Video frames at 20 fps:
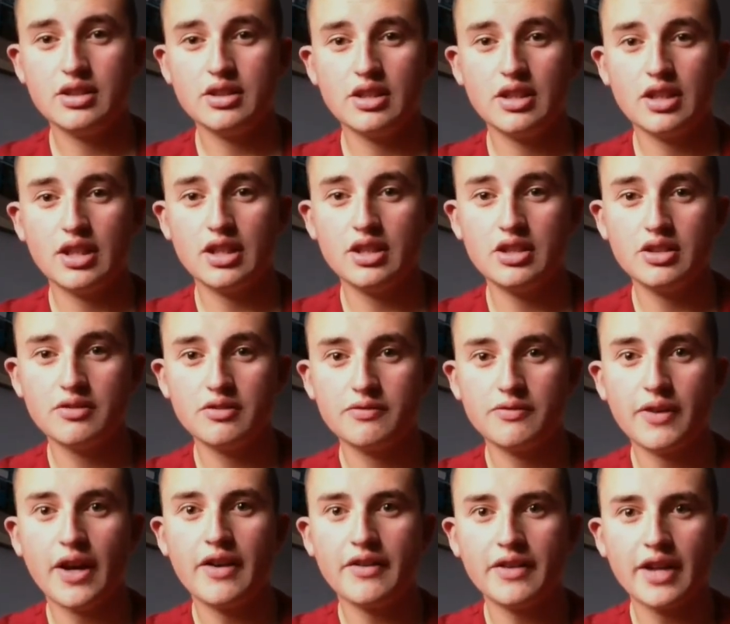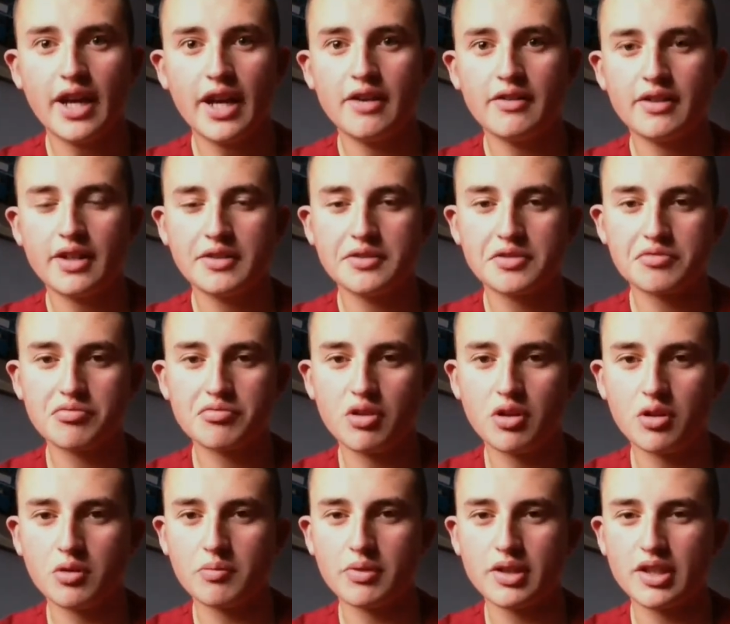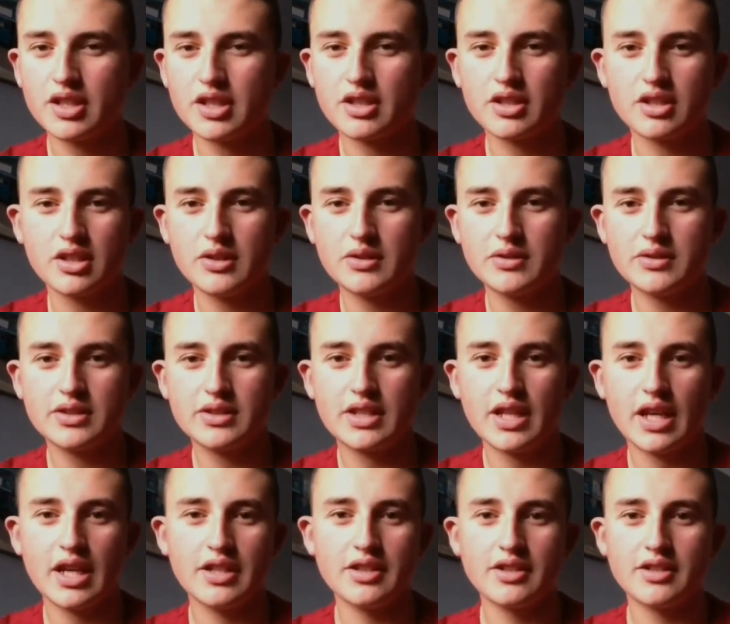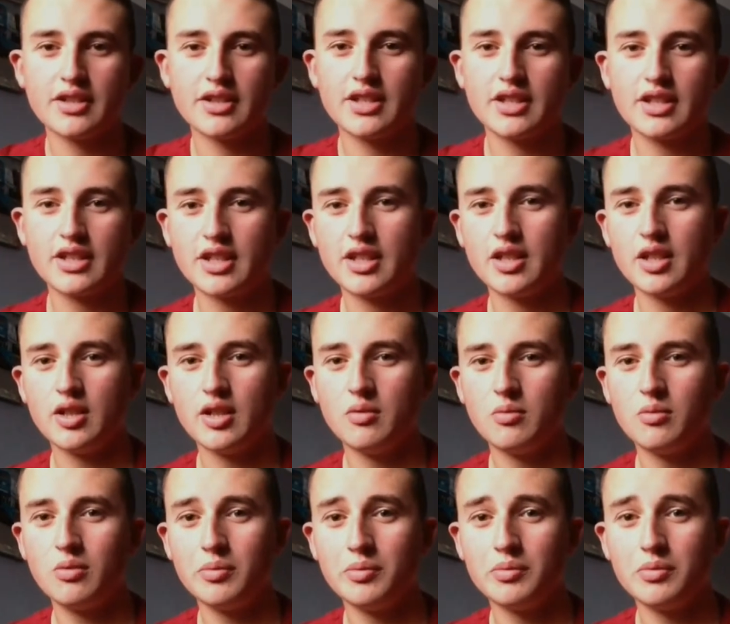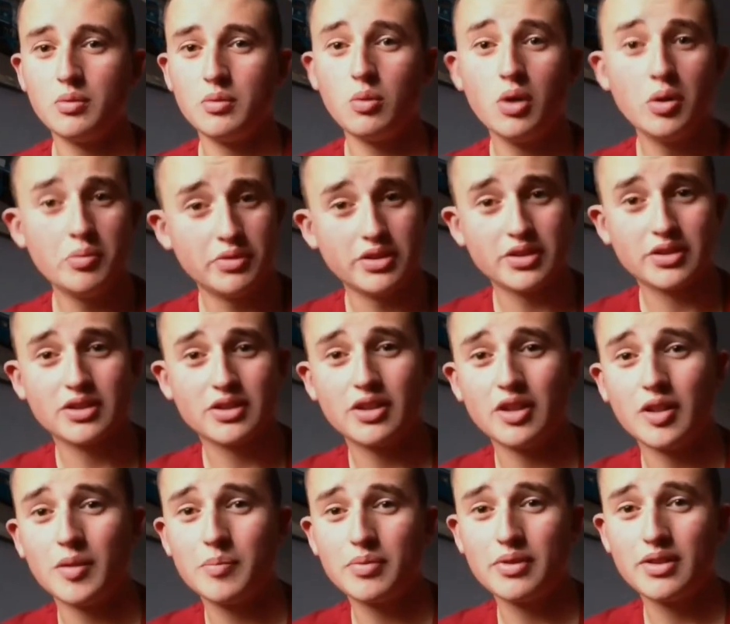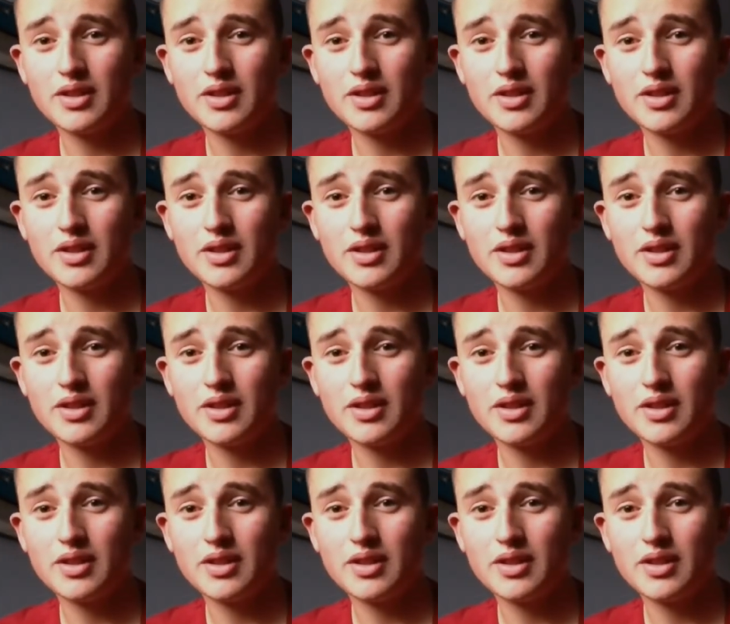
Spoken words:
he found out that it was wrong, but he didn't go telling the woman cop,